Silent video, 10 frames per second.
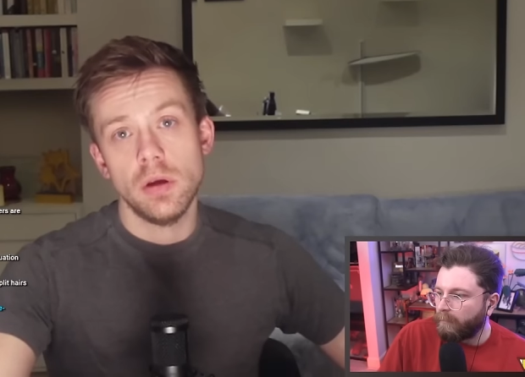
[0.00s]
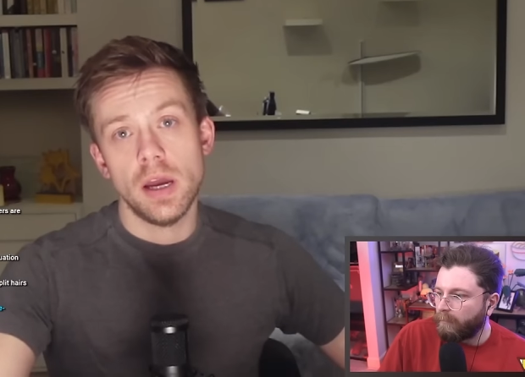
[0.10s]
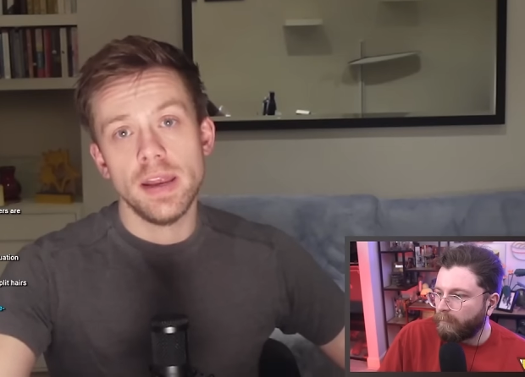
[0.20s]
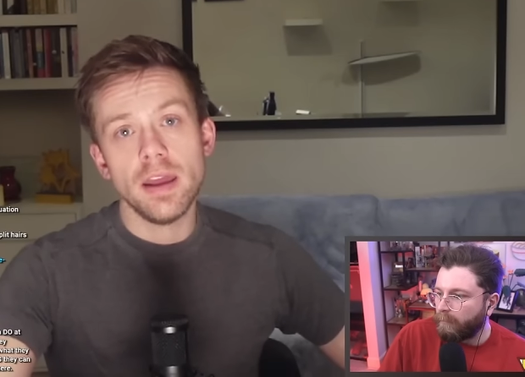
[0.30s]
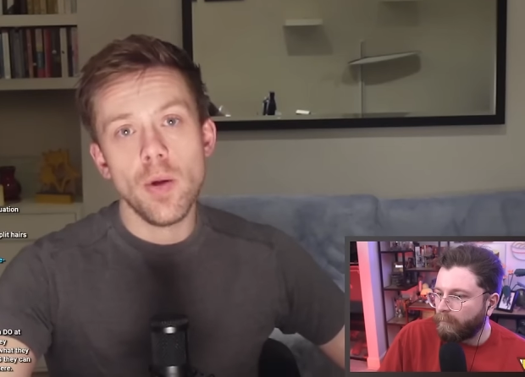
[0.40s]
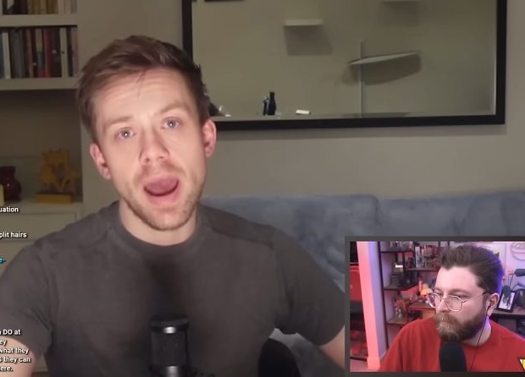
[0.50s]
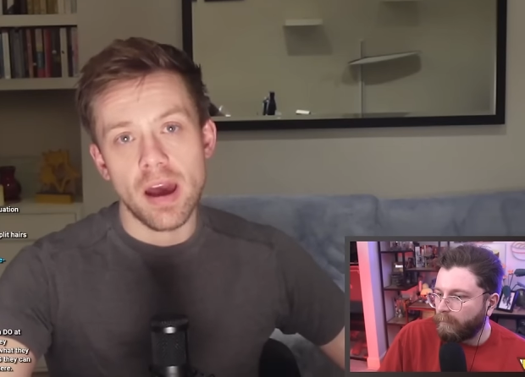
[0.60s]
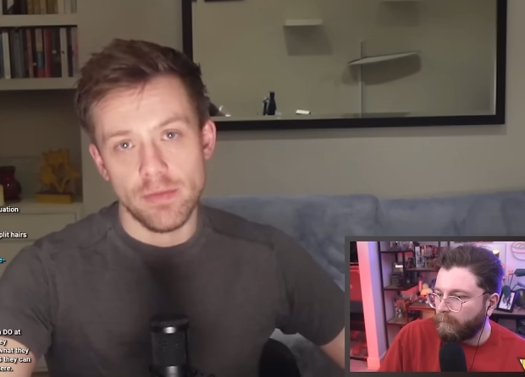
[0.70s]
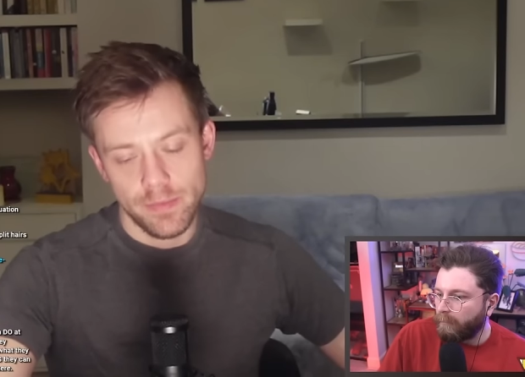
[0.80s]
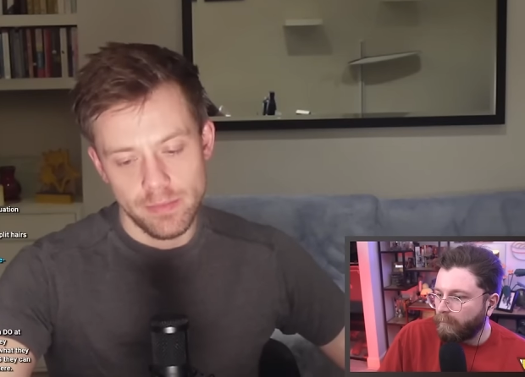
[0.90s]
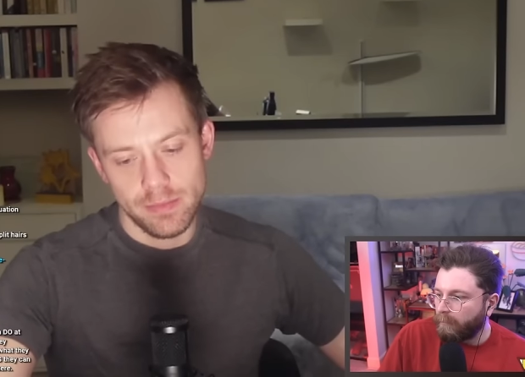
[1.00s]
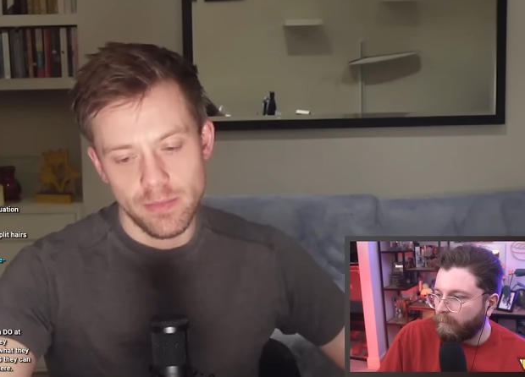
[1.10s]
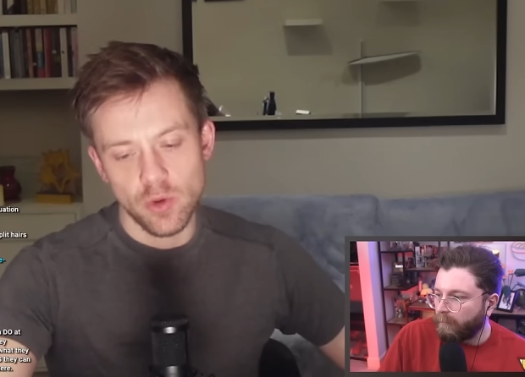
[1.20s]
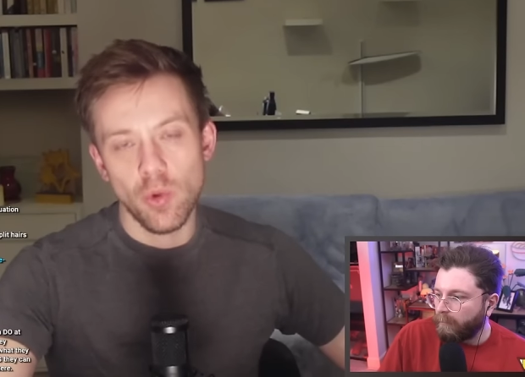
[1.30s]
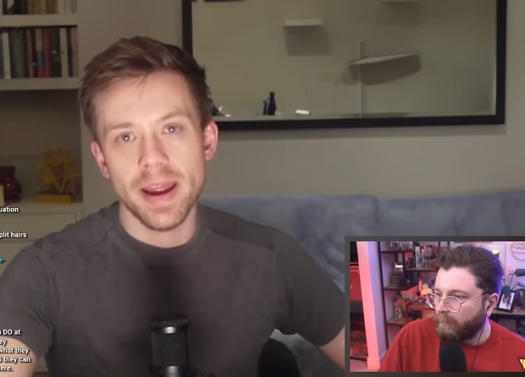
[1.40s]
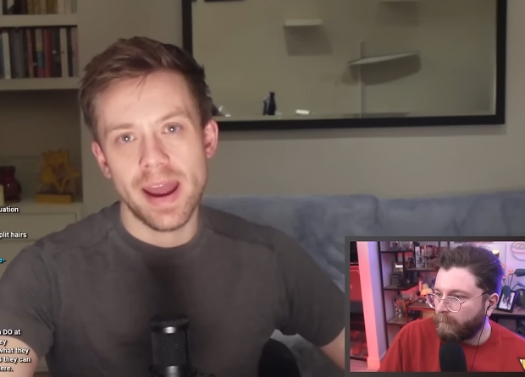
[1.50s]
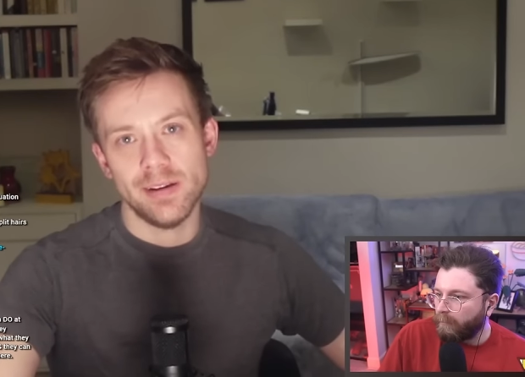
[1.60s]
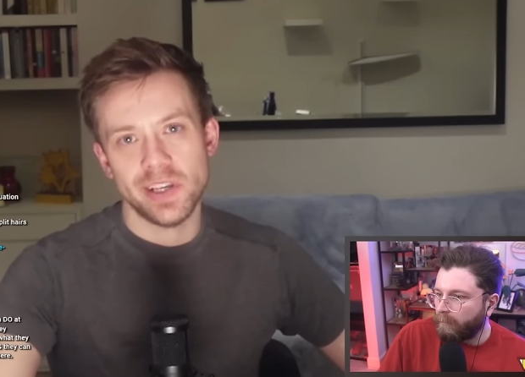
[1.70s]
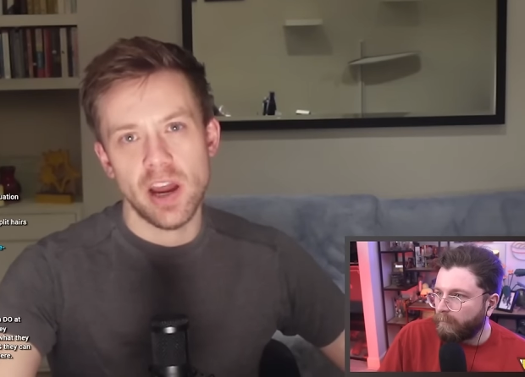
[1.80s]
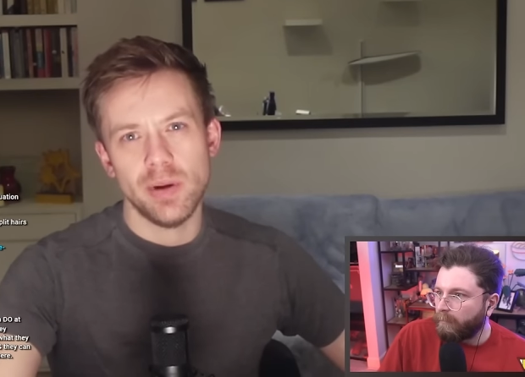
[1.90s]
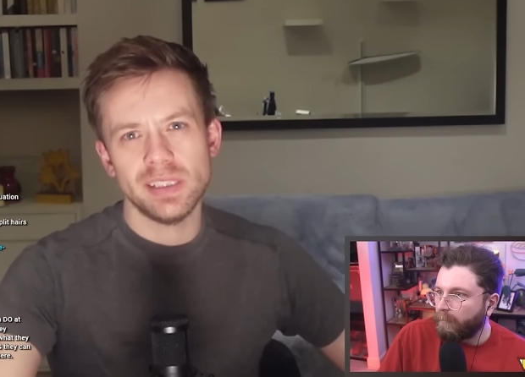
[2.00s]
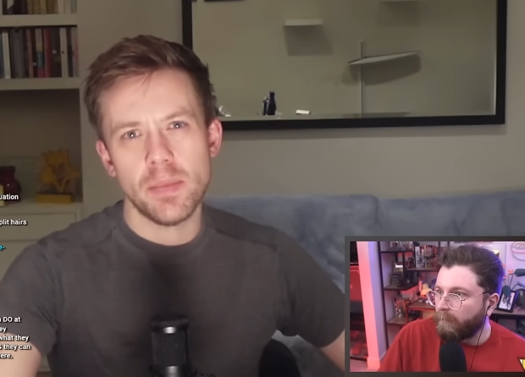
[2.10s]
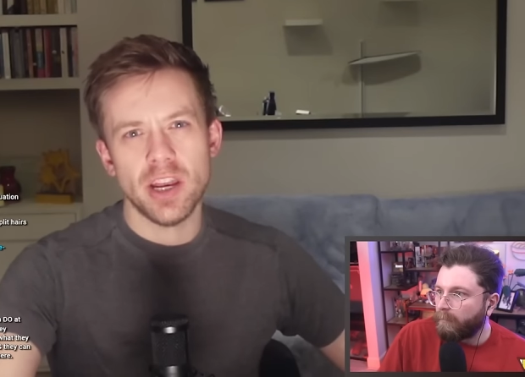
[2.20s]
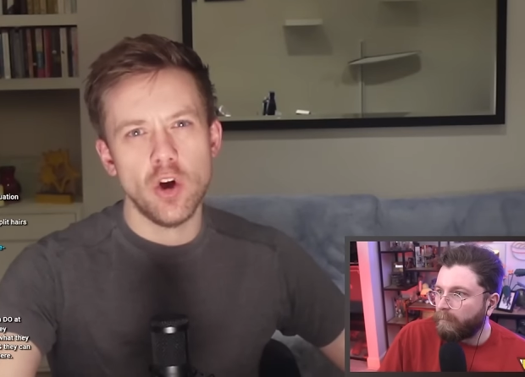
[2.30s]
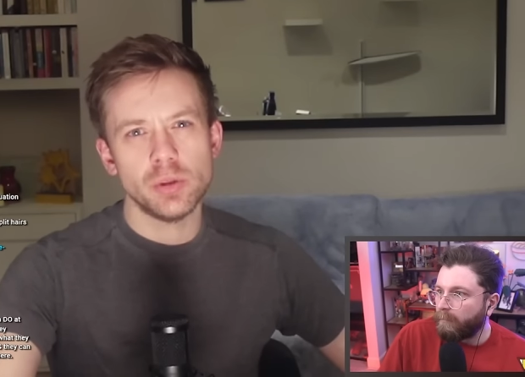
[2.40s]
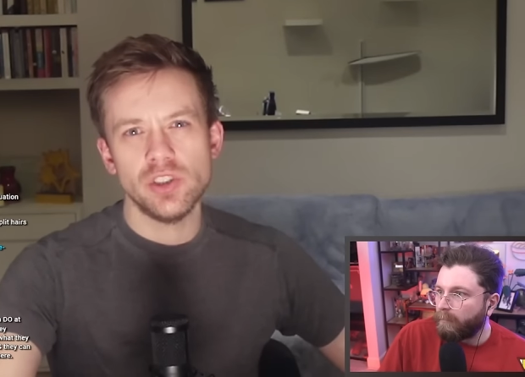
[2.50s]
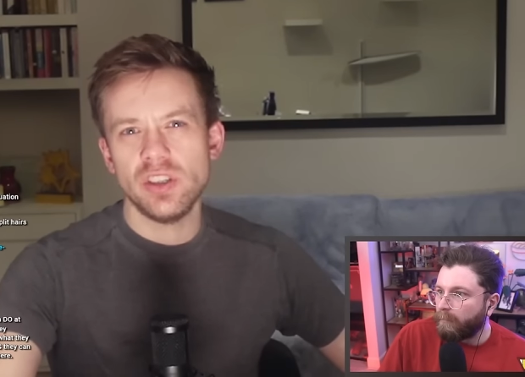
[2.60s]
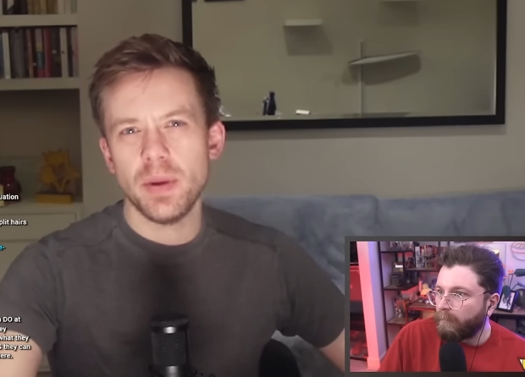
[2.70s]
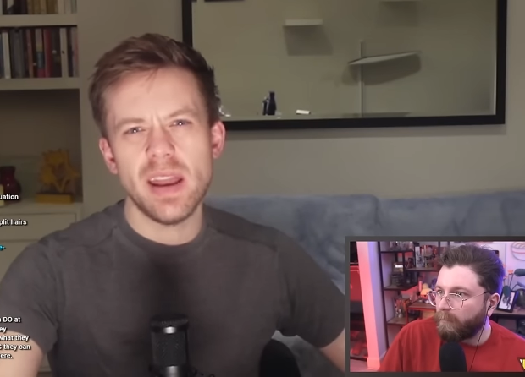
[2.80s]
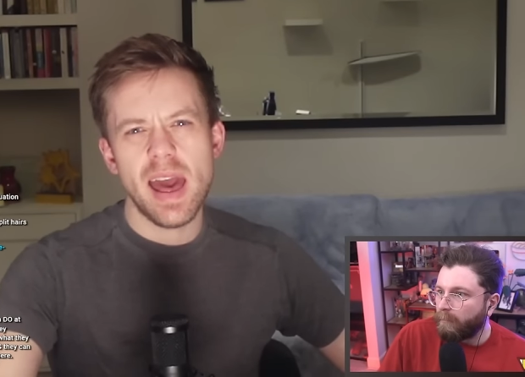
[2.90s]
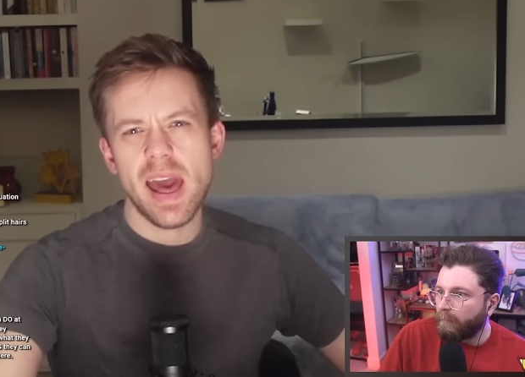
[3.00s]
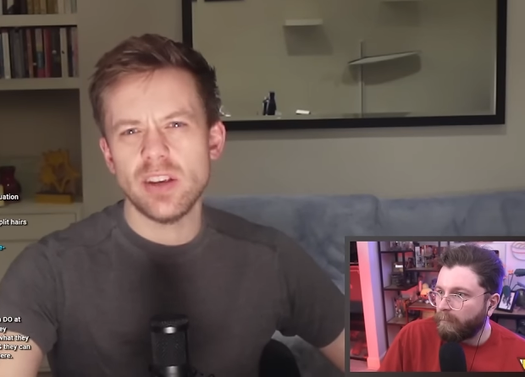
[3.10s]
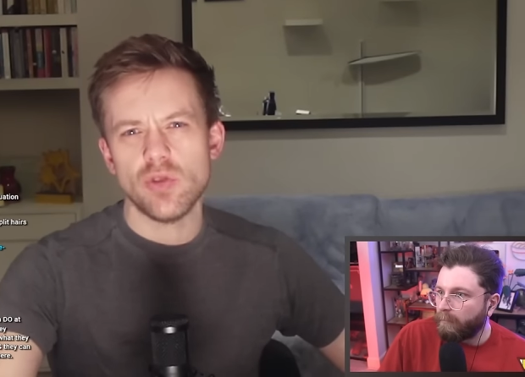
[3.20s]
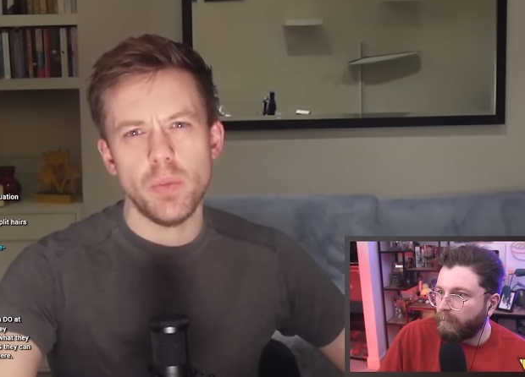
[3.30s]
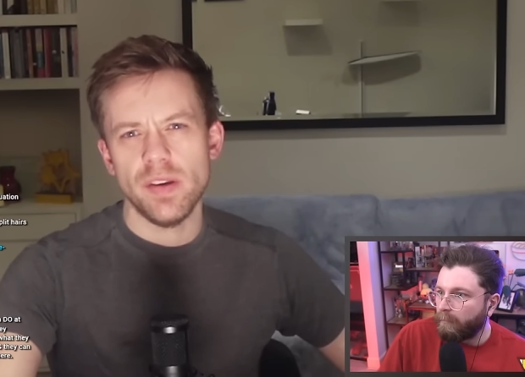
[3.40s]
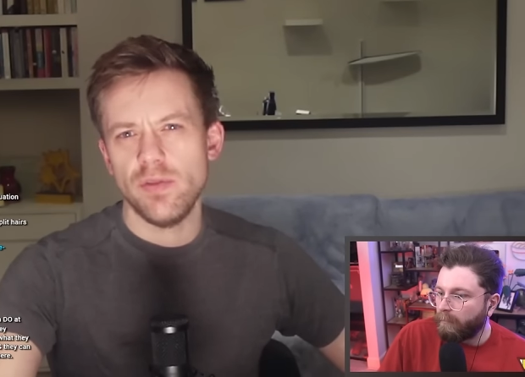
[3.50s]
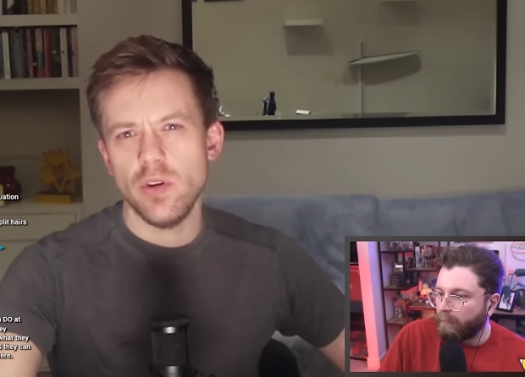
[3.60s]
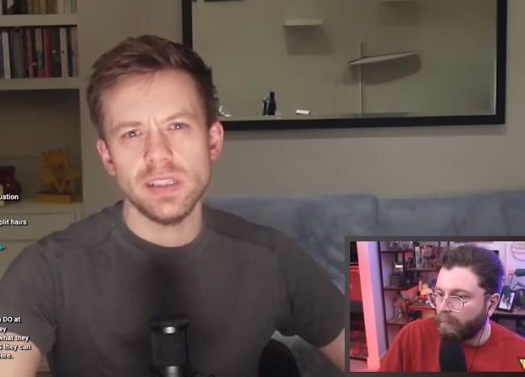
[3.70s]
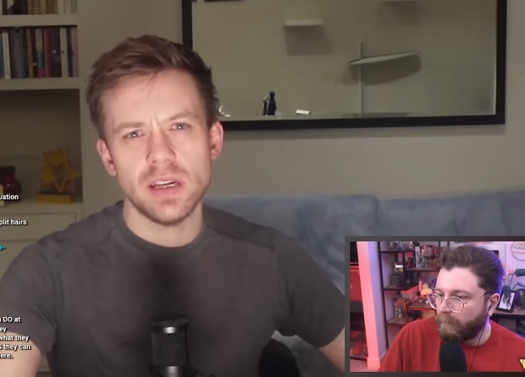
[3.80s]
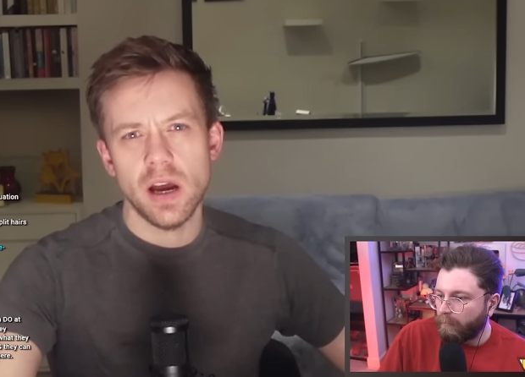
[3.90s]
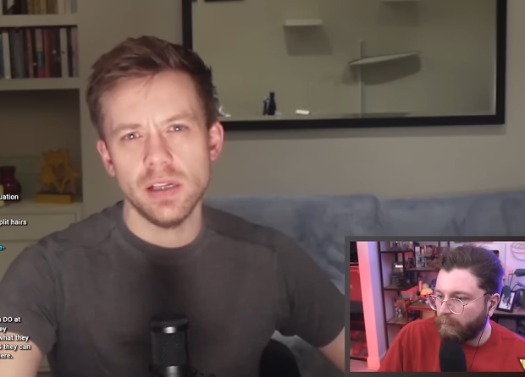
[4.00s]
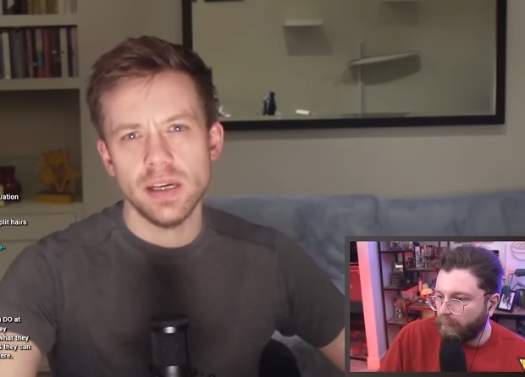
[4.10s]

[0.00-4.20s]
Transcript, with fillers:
Speaker 1: And yet you have the White House now examining options to begin airdropping food into Gaza,